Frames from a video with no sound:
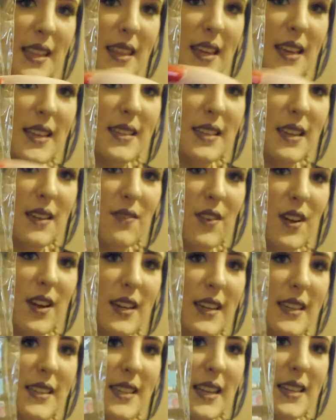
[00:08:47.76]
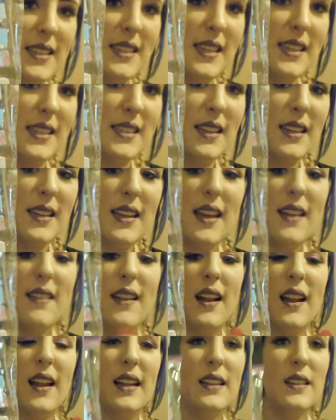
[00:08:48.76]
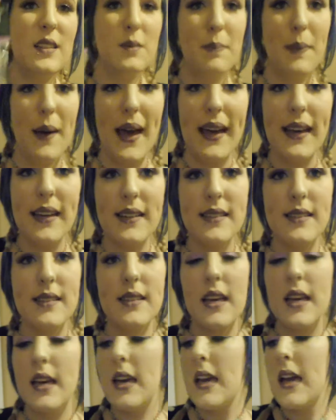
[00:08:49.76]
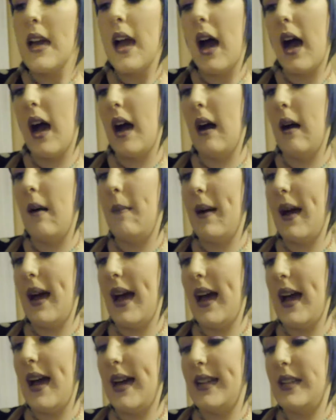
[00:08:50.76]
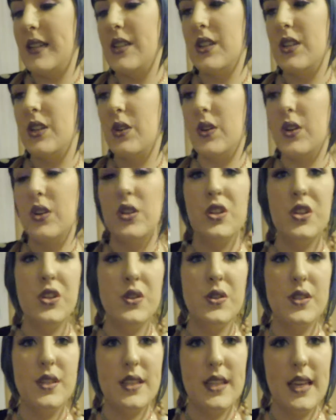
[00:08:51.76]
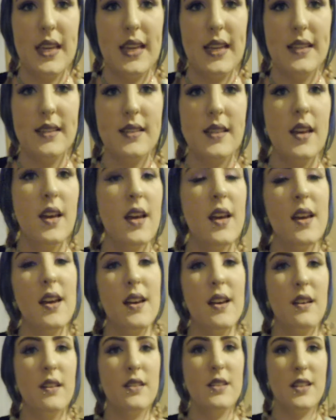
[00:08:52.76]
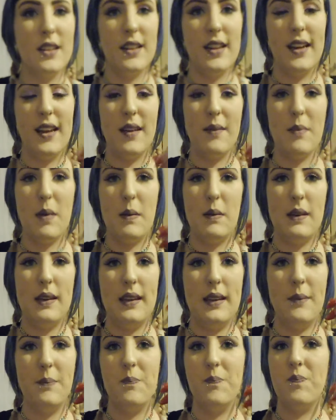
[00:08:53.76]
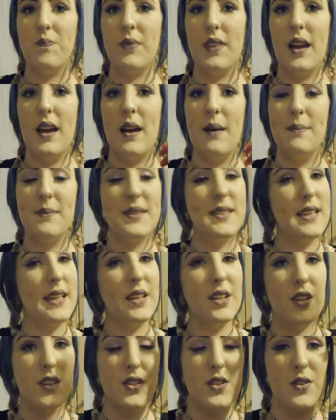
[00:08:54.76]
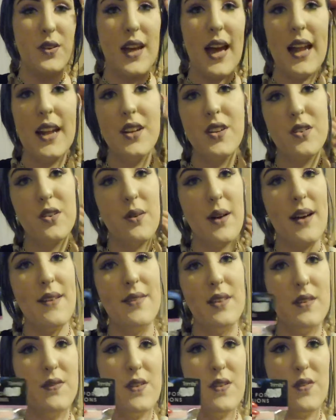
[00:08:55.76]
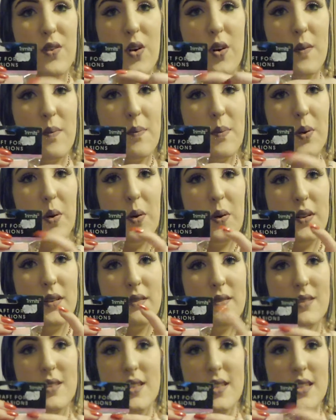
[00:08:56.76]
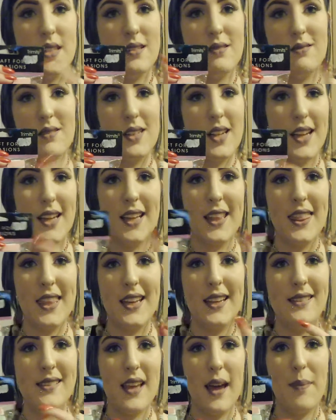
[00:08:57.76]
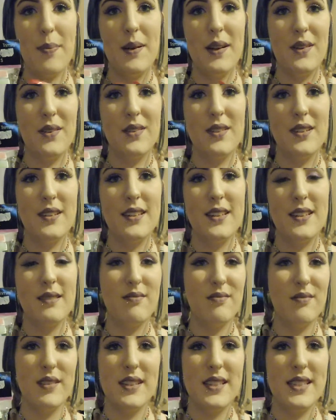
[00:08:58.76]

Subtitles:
Thursday, Friday, Saturday, Sunday. They're like little pegs, and you can use these to like maybe stick notes to your calendar or whatever. If you've got important like things happening on a